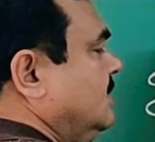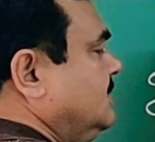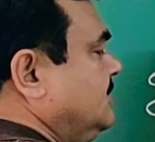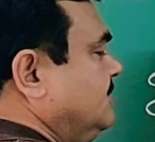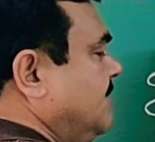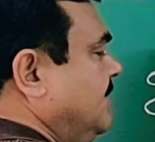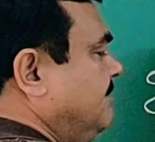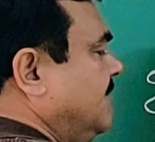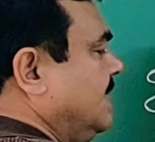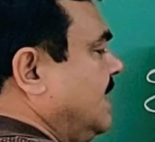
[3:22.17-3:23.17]
this is
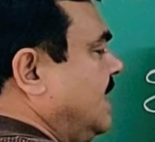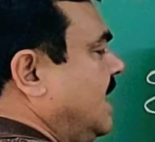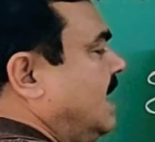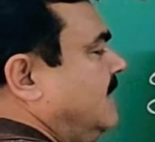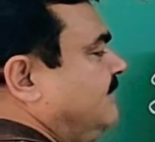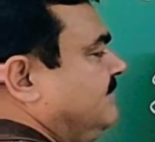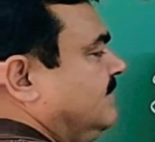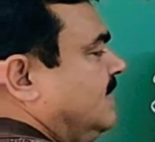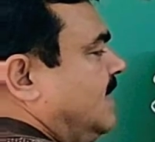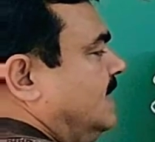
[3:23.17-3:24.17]
vertebral canal,
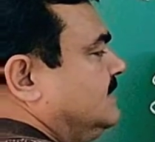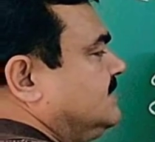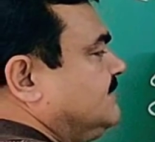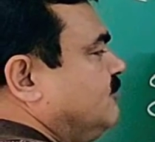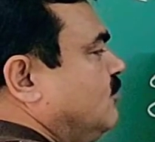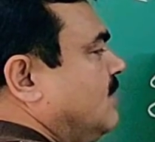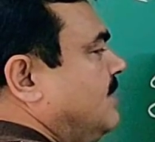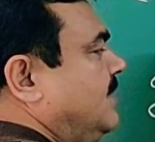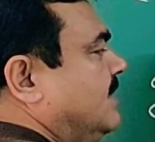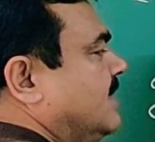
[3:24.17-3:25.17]
and this is
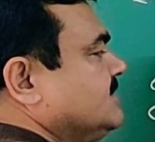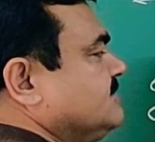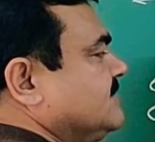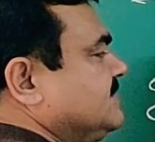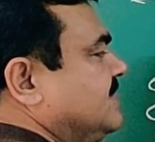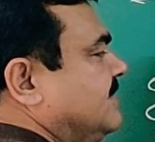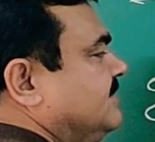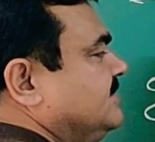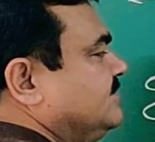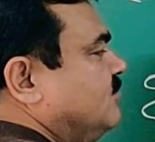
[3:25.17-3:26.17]
foramen
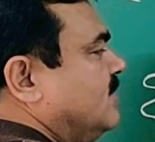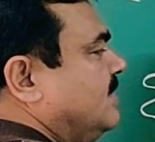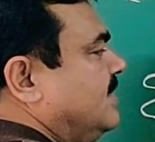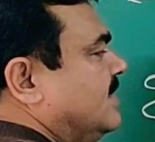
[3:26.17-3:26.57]
transversarum. This is foramen